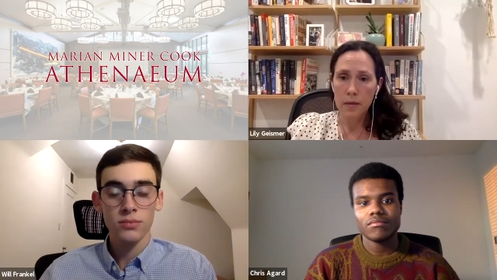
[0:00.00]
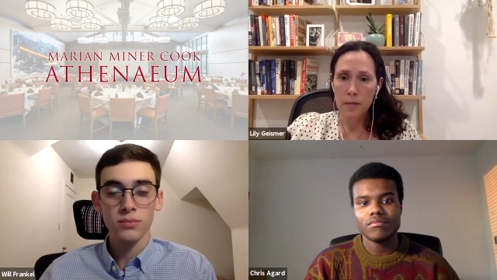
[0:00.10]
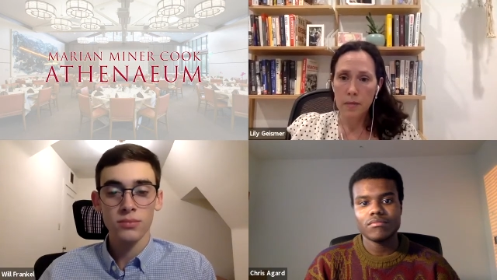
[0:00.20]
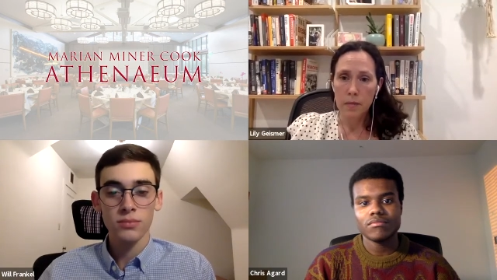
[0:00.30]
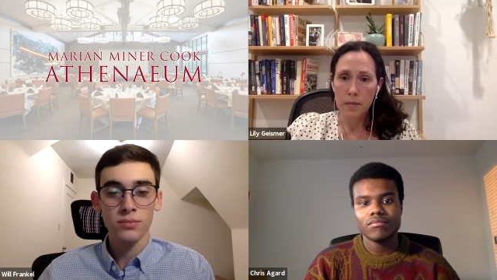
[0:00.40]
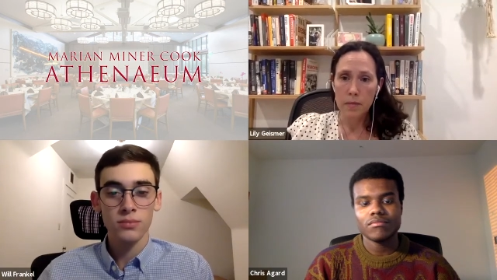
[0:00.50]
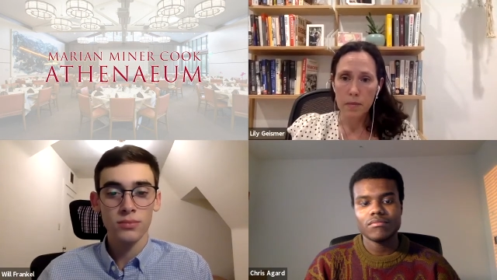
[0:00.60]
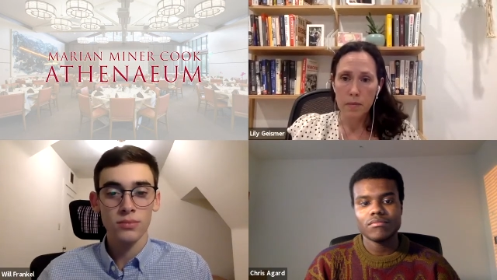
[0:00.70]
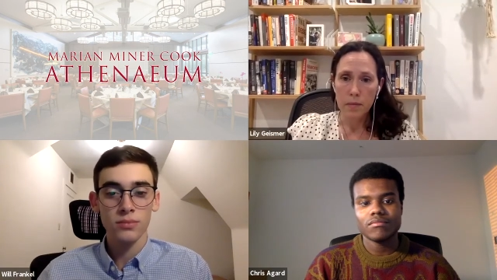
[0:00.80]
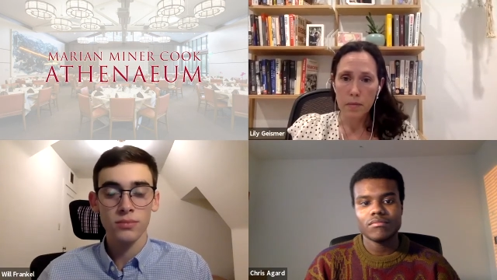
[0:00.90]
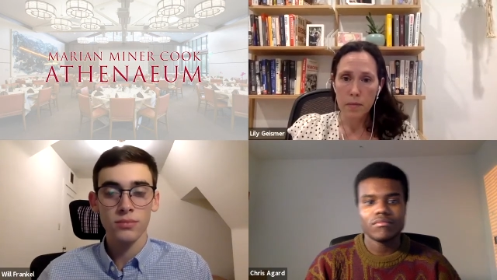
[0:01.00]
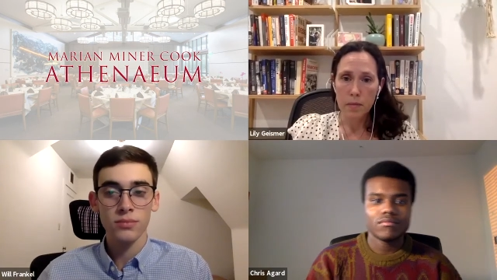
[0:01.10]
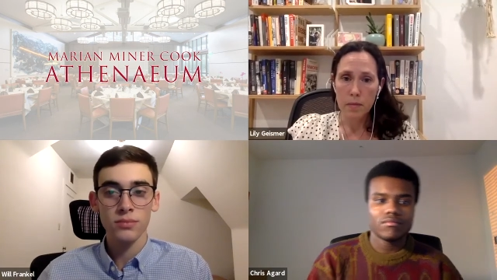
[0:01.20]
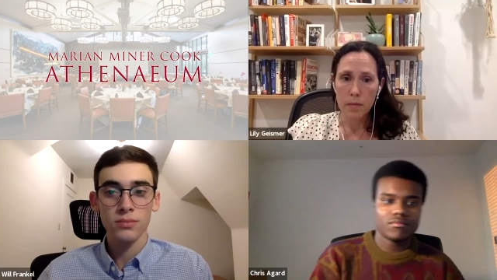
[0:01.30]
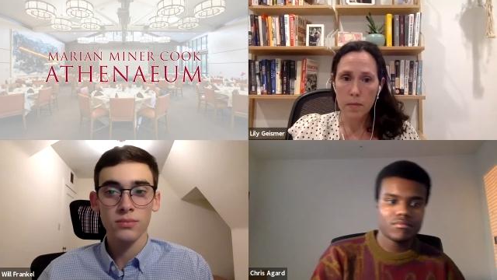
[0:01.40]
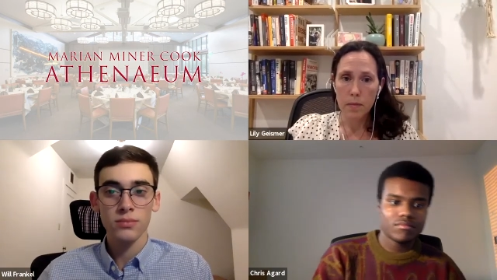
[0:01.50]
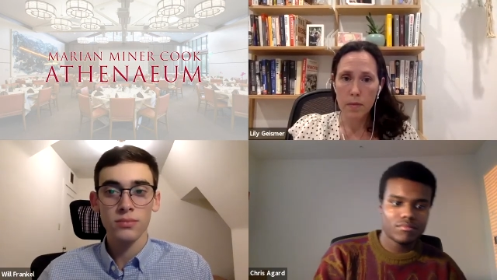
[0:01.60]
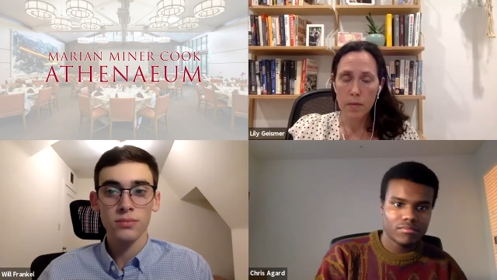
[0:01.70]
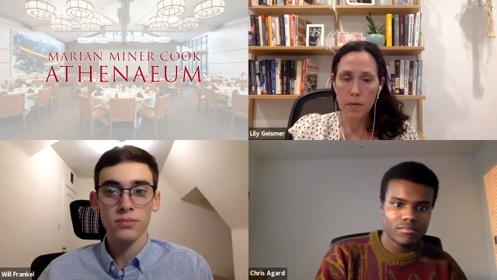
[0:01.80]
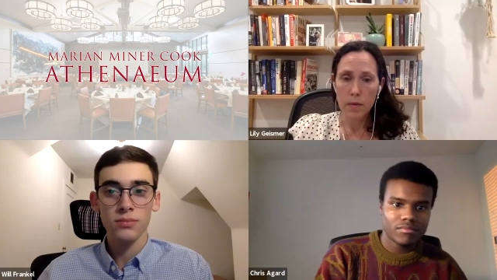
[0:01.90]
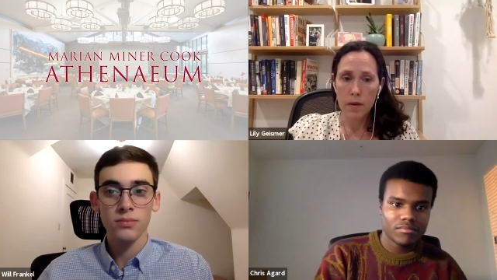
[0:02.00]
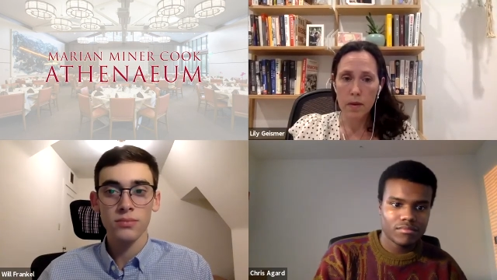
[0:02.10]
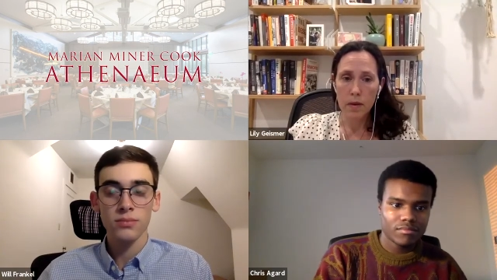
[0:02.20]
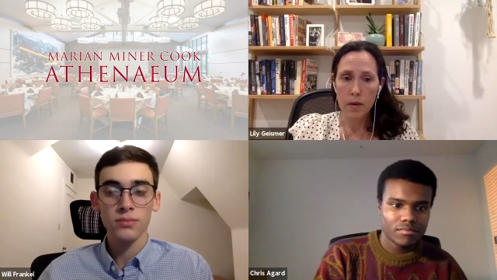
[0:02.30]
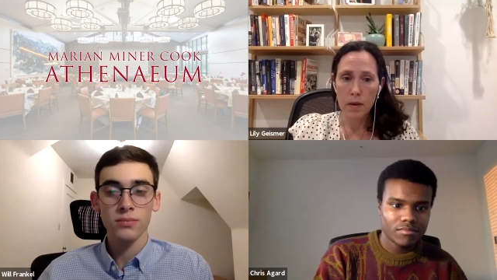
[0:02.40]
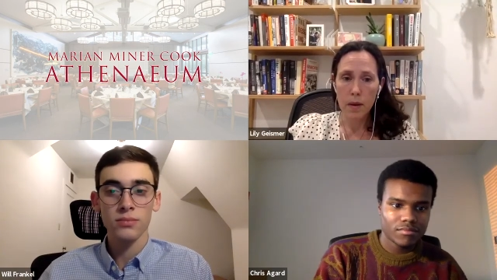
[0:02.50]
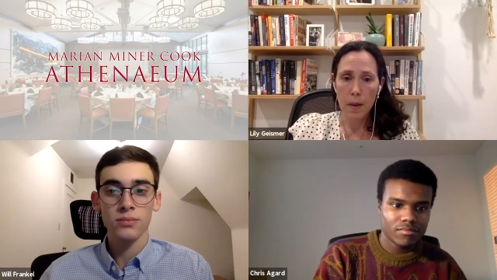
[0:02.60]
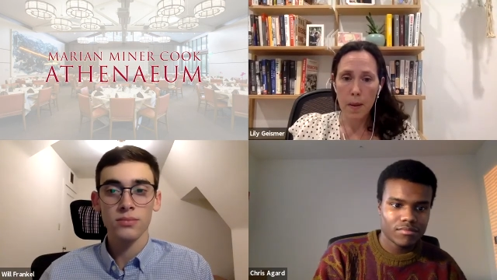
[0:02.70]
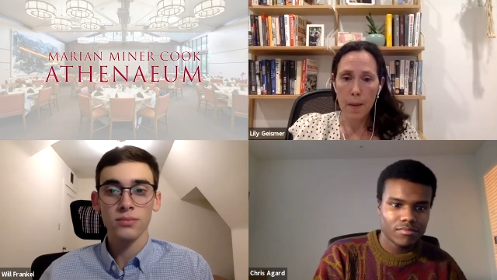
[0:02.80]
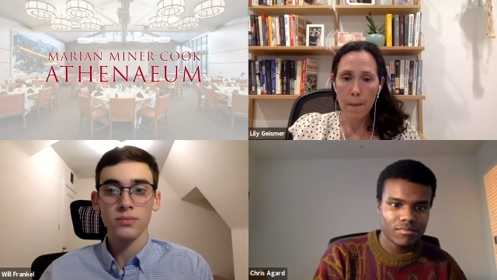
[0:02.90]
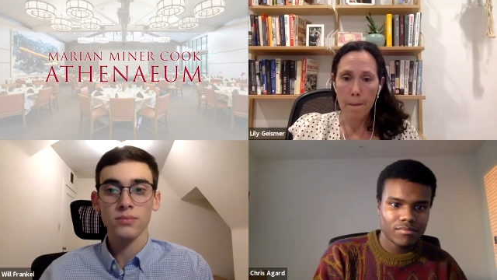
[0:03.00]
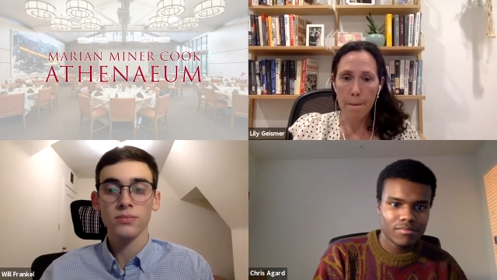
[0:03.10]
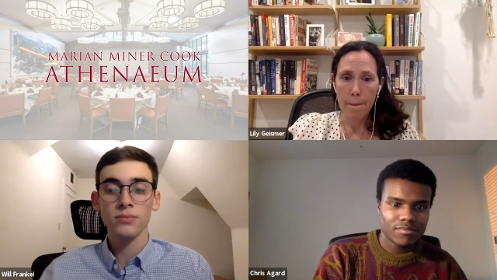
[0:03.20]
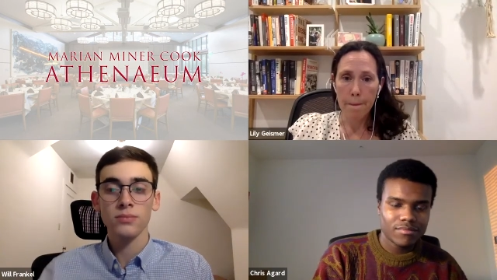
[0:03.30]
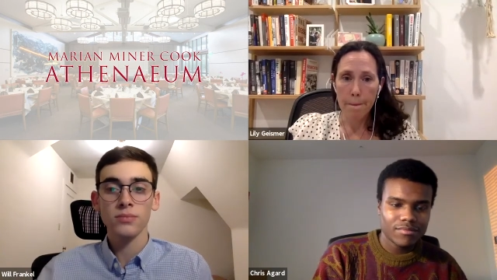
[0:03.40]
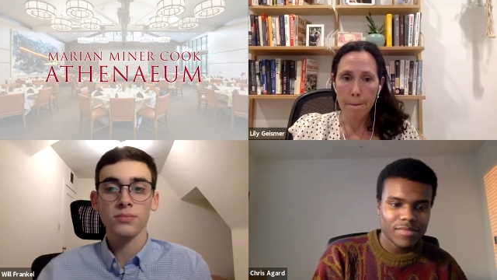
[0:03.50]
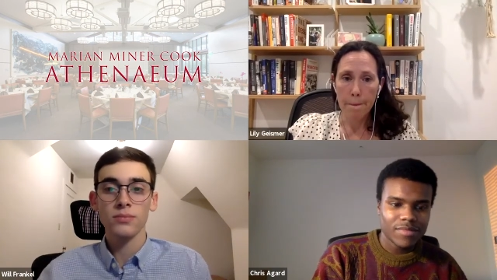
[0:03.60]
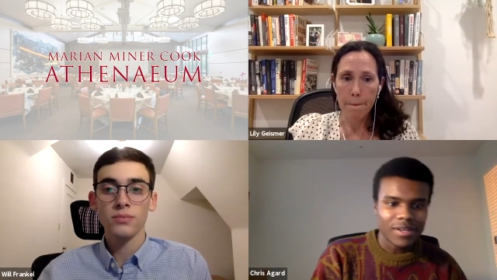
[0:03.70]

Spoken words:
[no speech]